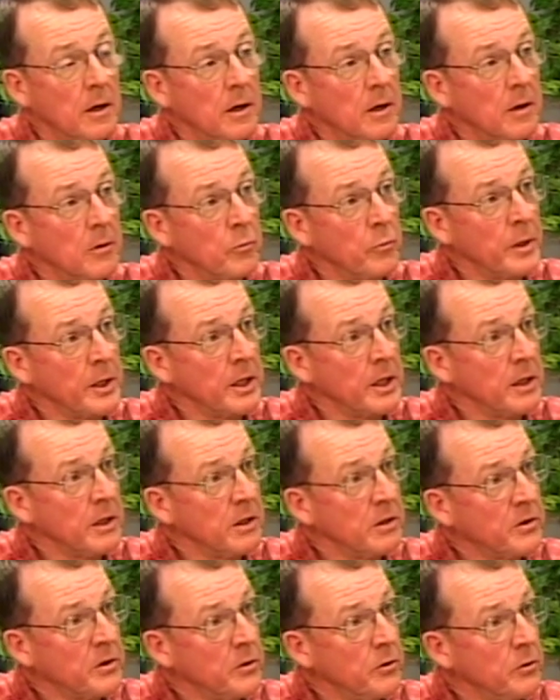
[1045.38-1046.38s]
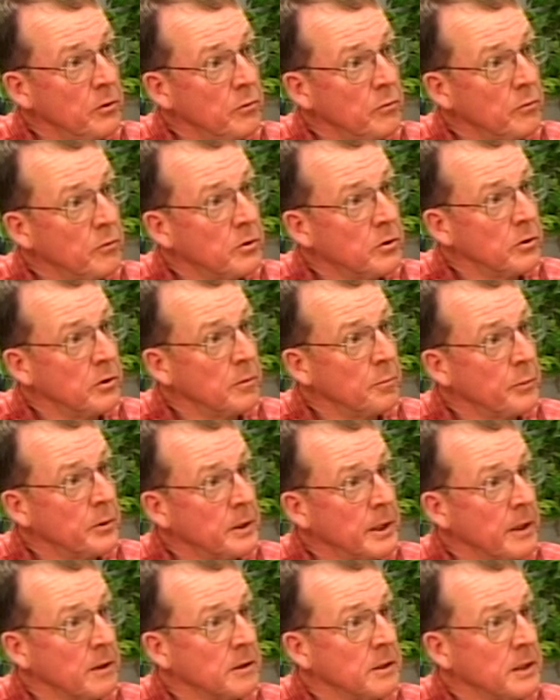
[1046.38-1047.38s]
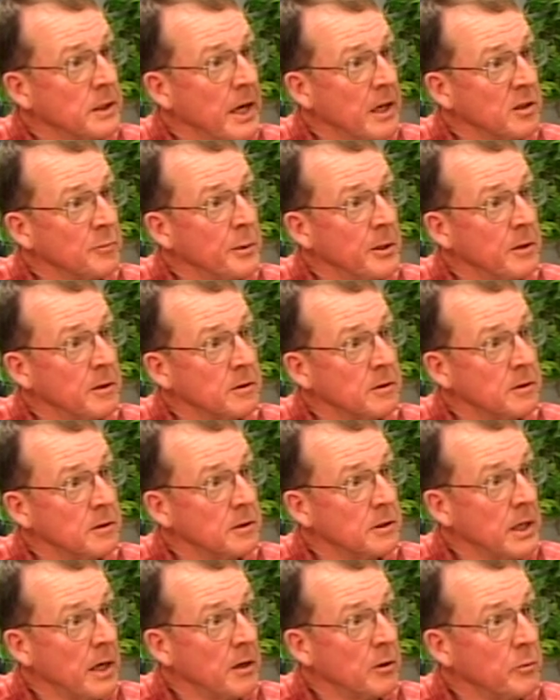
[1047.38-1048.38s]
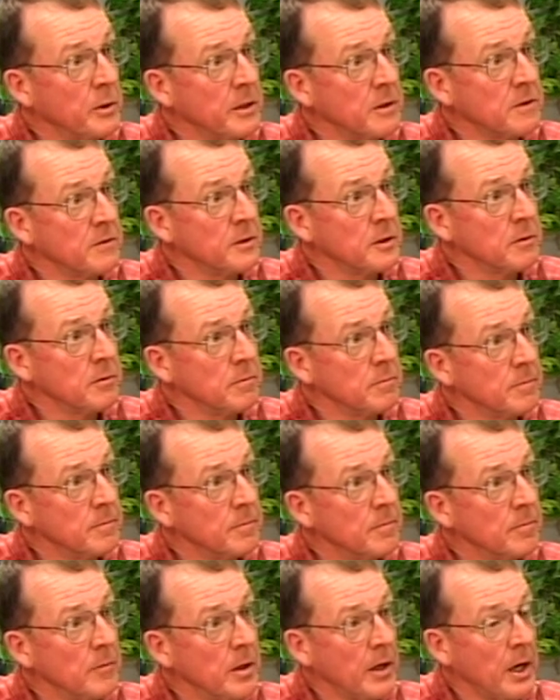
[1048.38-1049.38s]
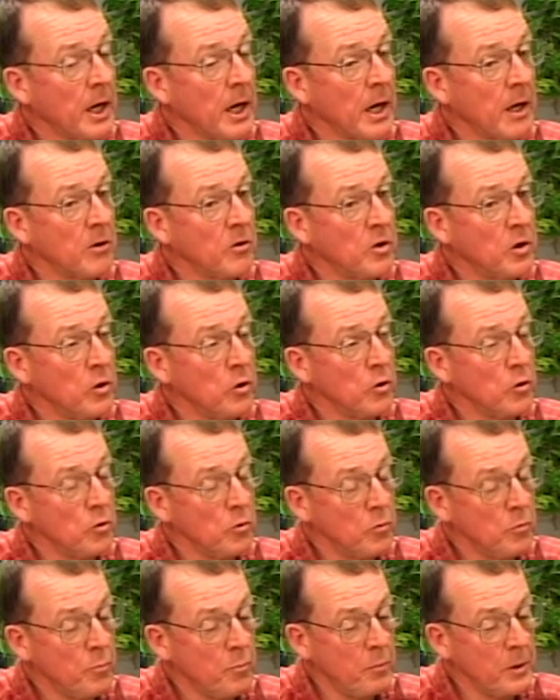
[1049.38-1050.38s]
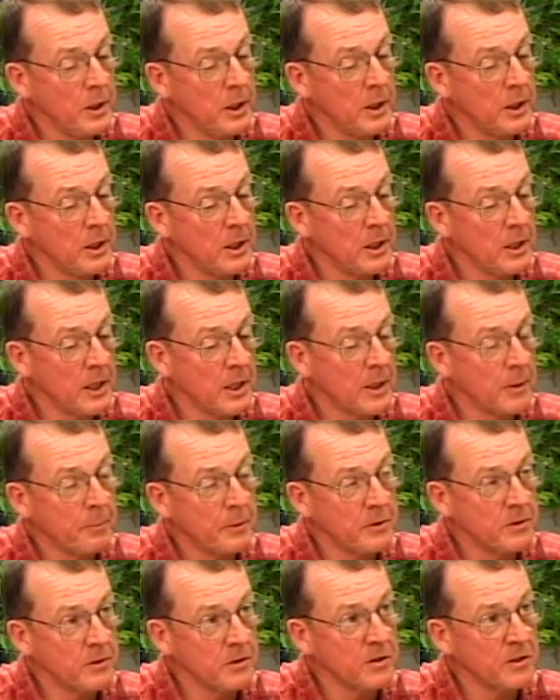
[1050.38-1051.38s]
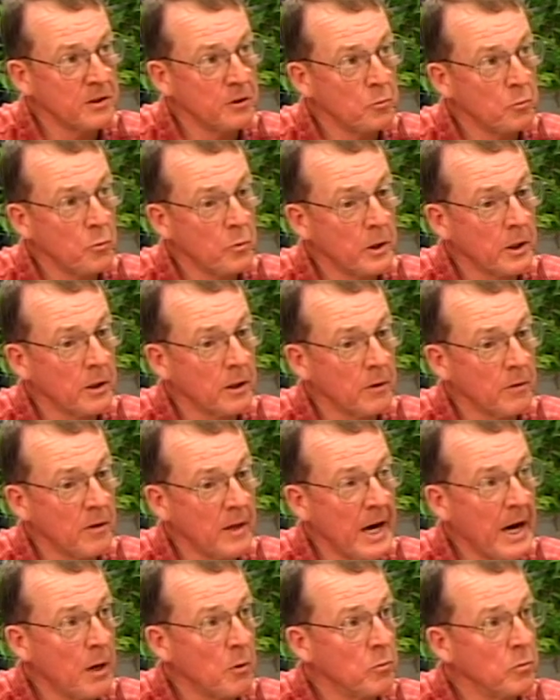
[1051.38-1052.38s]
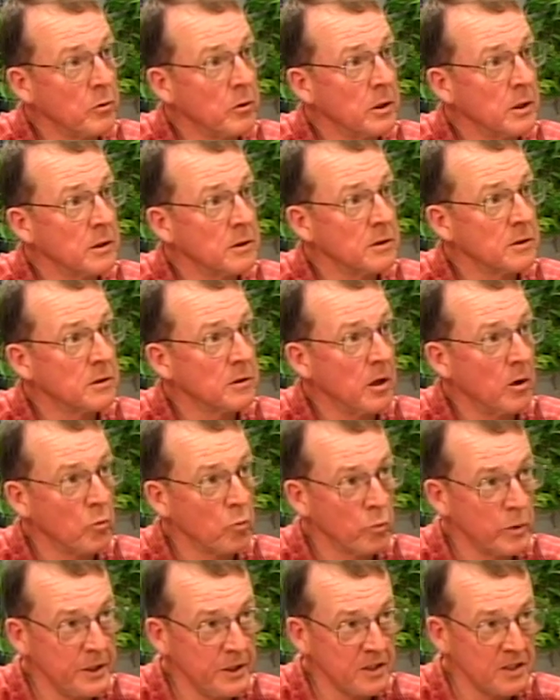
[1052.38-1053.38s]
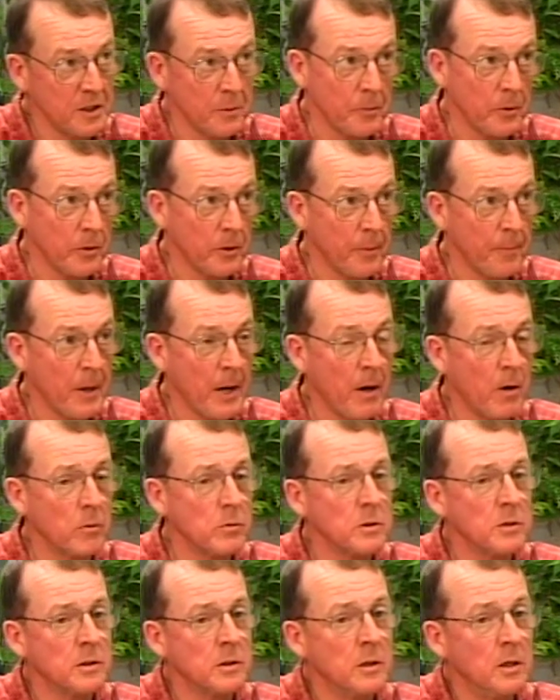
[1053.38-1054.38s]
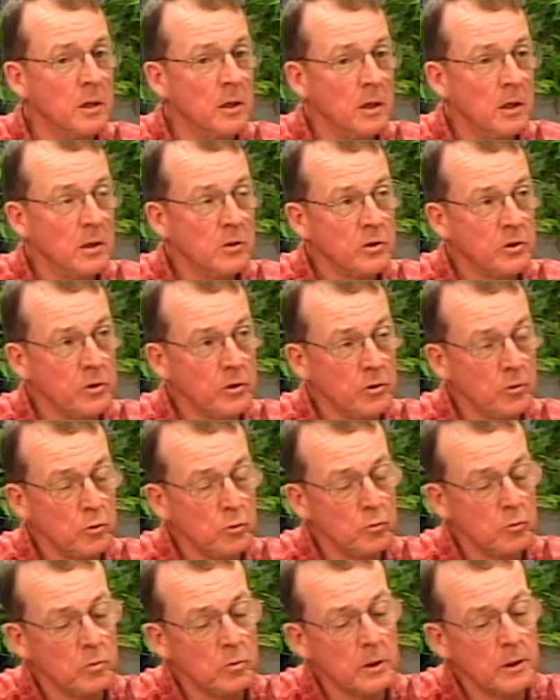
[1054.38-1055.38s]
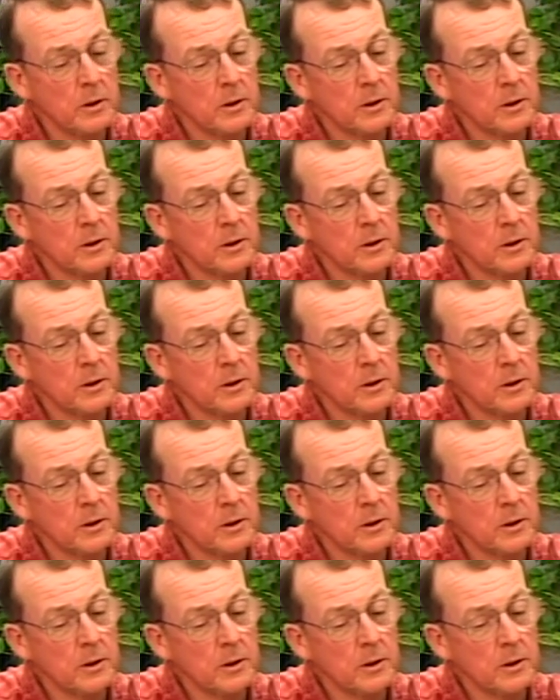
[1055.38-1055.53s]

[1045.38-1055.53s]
we needed to protect the taxpayers of the town of Waitsfield, and to be in a position where that was a reasonable amount to